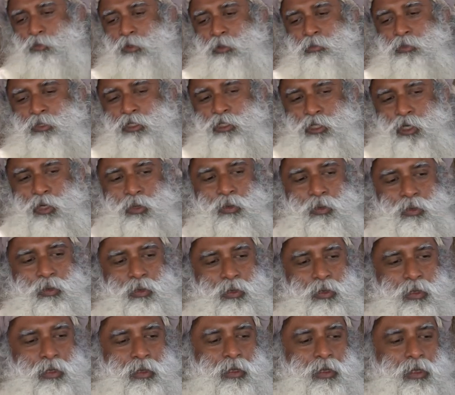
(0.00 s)
will be low.
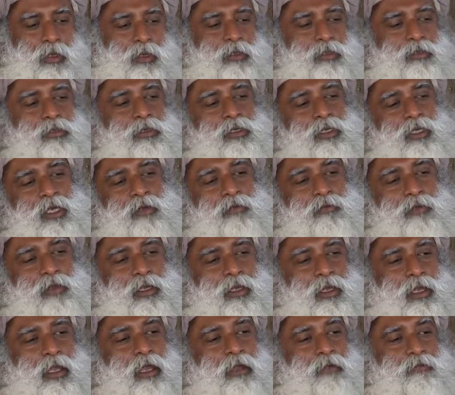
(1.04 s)
So
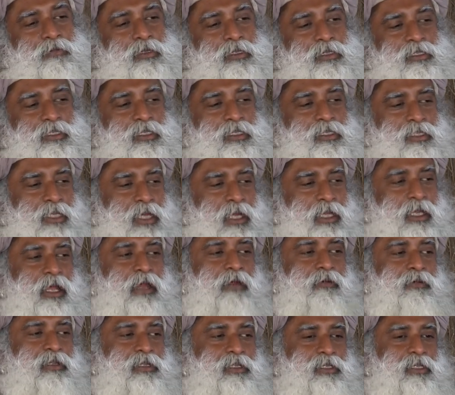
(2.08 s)
evening after sunset,
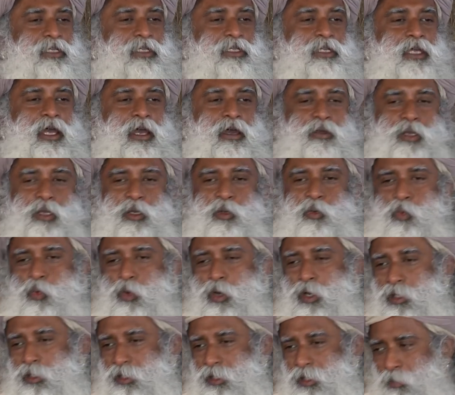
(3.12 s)
I will sit down and work